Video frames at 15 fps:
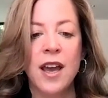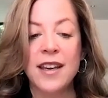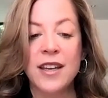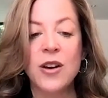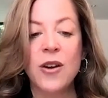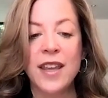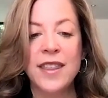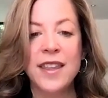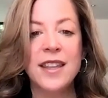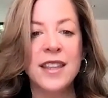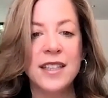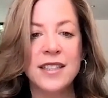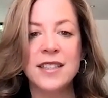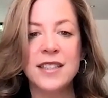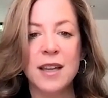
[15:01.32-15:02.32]
you know, I think
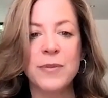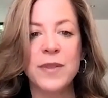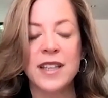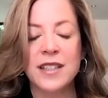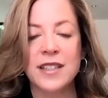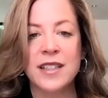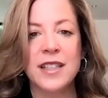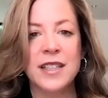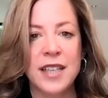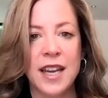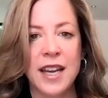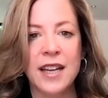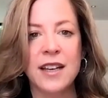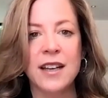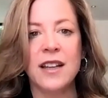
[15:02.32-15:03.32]
this is something that's going to
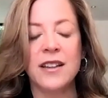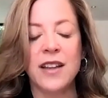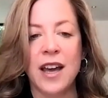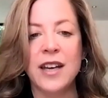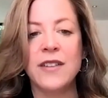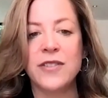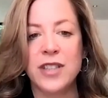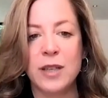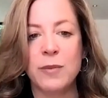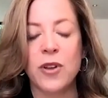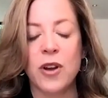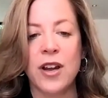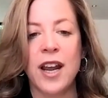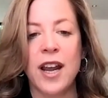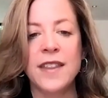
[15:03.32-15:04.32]
take a lot of deep
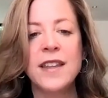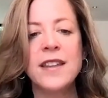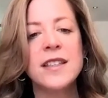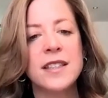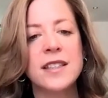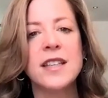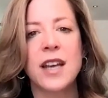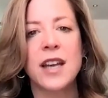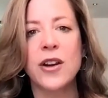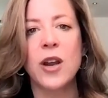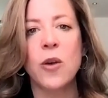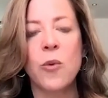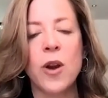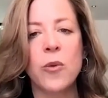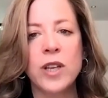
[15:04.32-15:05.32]
thought. I think this is an area
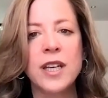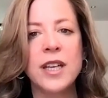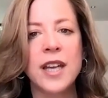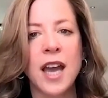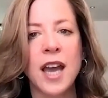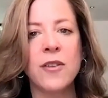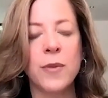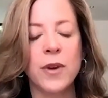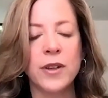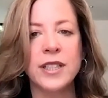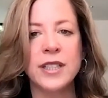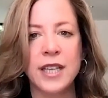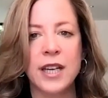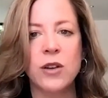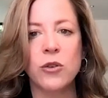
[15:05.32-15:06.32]
where we need to have a
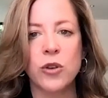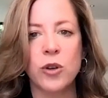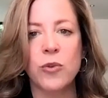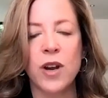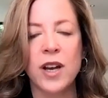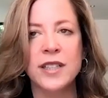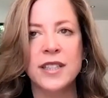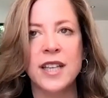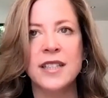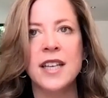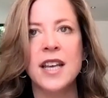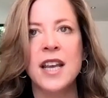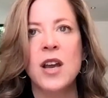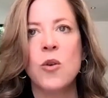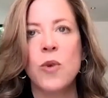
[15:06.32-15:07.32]
multi-stakeholder process
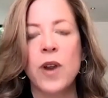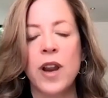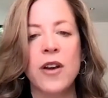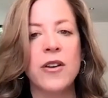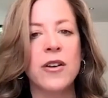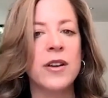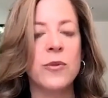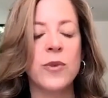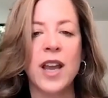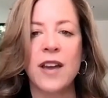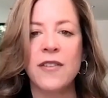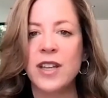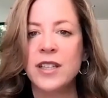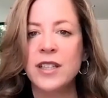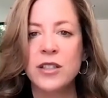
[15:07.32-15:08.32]
where we
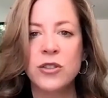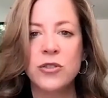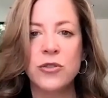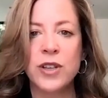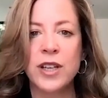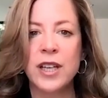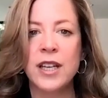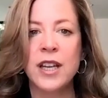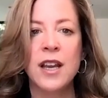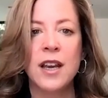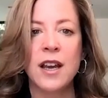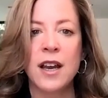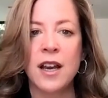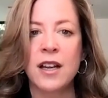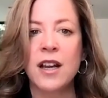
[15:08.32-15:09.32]
have industry,
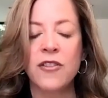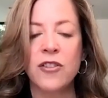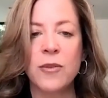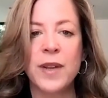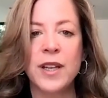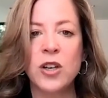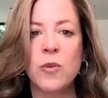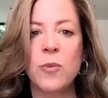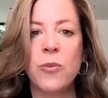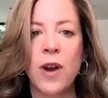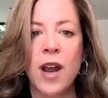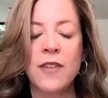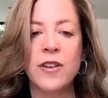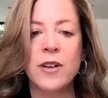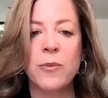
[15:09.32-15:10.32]
uh, government, you know,
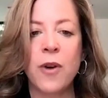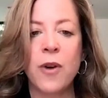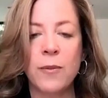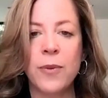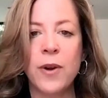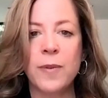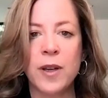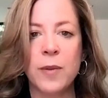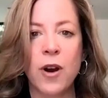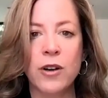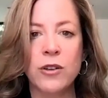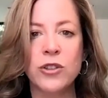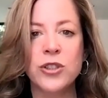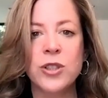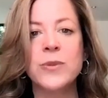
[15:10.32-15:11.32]
private par- public
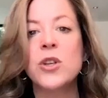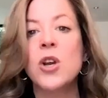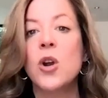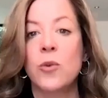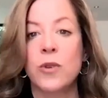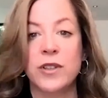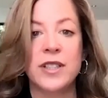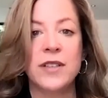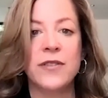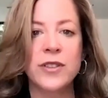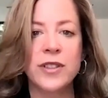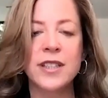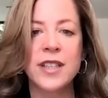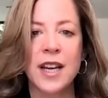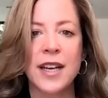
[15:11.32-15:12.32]
partnerships where civil
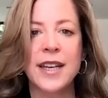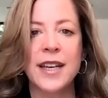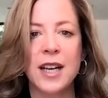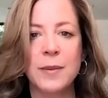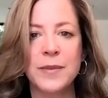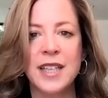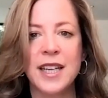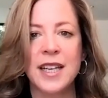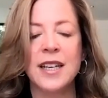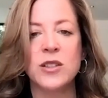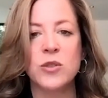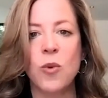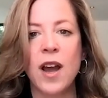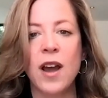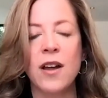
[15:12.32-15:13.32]
society comes
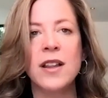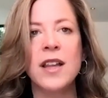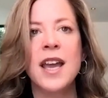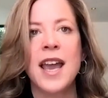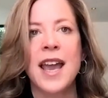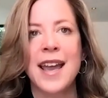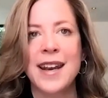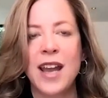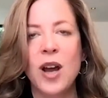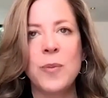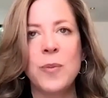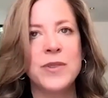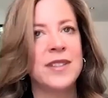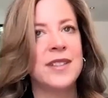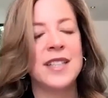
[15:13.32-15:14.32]
in as well and
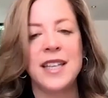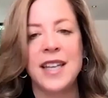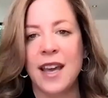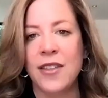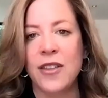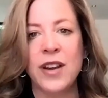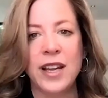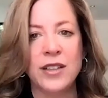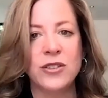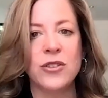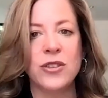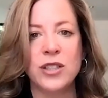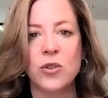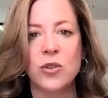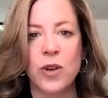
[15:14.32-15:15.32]
helps together answer
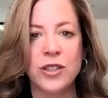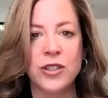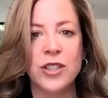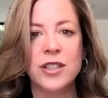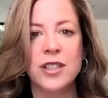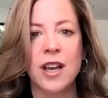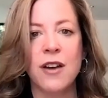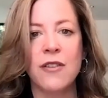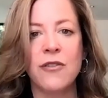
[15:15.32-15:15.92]
these questions of